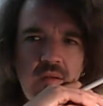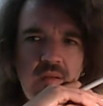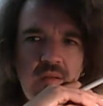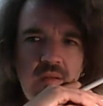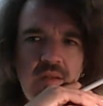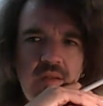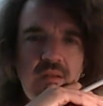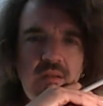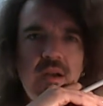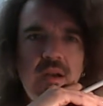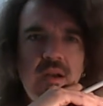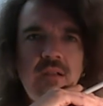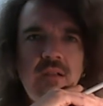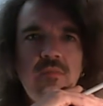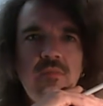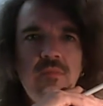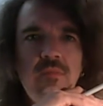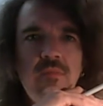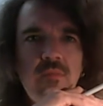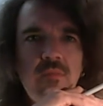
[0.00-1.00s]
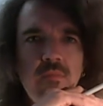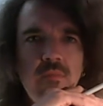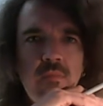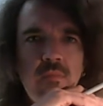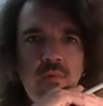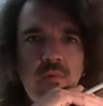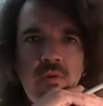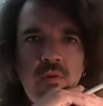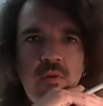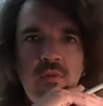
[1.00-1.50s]
can kind of
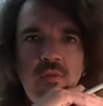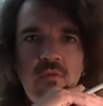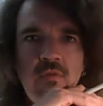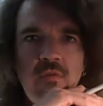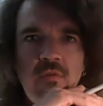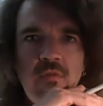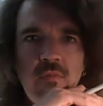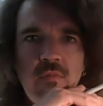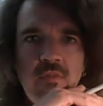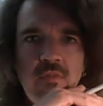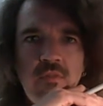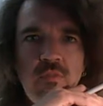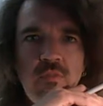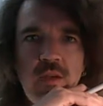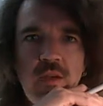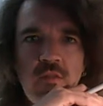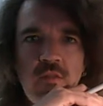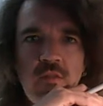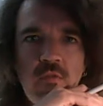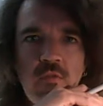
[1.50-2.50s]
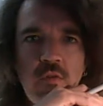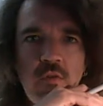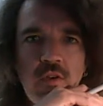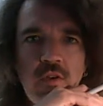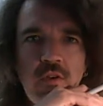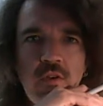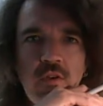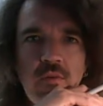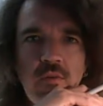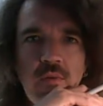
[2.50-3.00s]
lose respect for
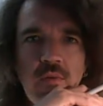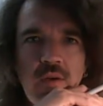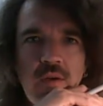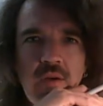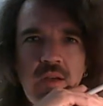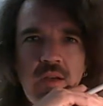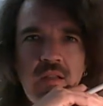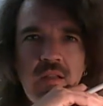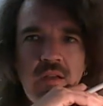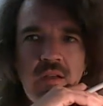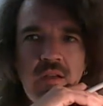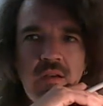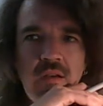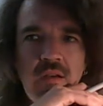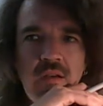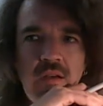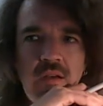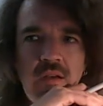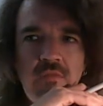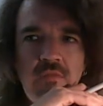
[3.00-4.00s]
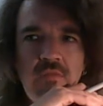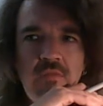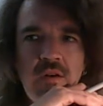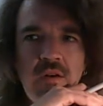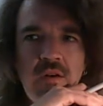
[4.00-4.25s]
you. I think if